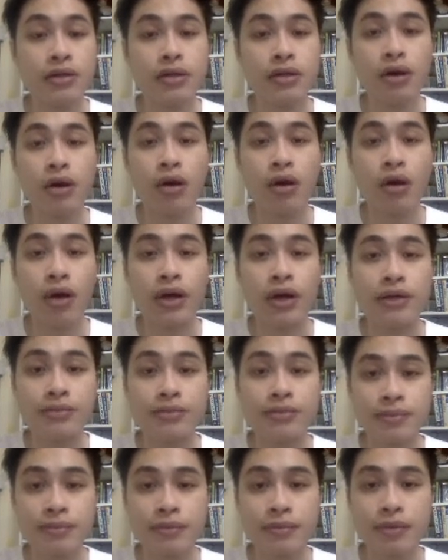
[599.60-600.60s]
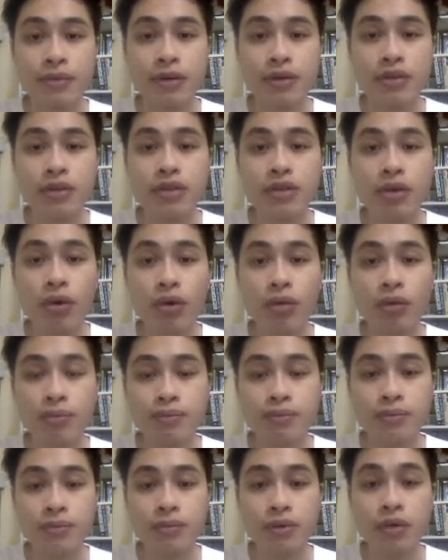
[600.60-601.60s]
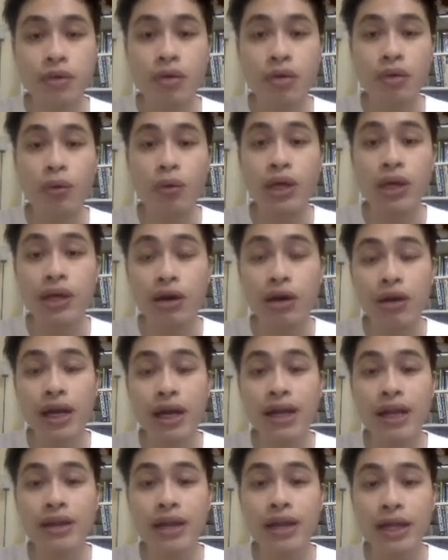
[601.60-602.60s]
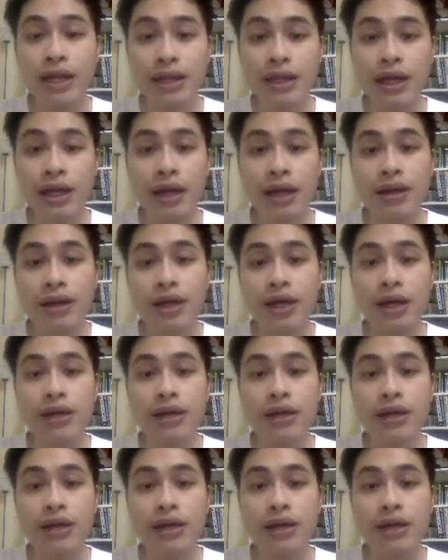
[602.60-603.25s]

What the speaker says: Okay, so we calculated that the